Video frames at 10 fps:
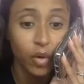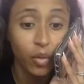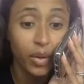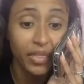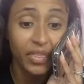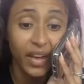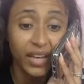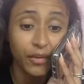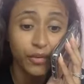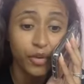We
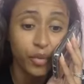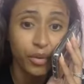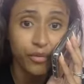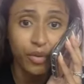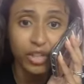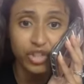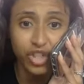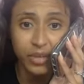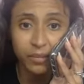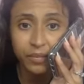thank you for the
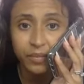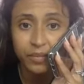refreshing.